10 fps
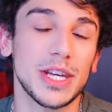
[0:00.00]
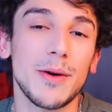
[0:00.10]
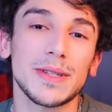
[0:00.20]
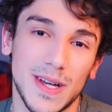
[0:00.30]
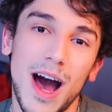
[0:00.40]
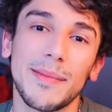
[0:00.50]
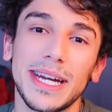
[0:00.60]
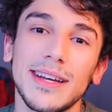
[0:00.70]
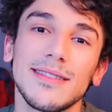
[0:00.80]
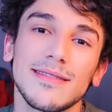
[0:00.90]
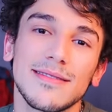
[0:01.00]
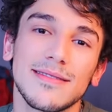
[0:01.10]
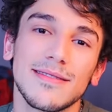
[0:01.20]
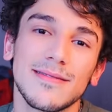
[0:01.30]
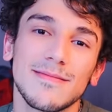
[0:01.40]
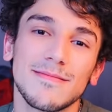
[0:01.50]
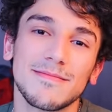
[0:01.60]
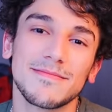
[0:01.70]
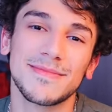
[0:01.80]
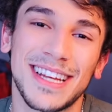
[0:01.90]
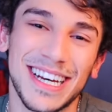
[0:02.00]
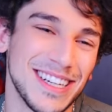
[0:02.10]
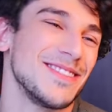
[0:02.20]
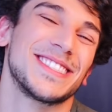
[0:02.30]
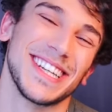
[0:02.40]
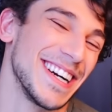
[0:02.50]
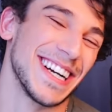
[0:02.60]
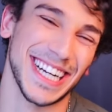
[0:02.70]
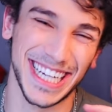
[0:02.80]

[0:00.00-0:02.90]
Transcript: you know what's comedy? I'm sorry.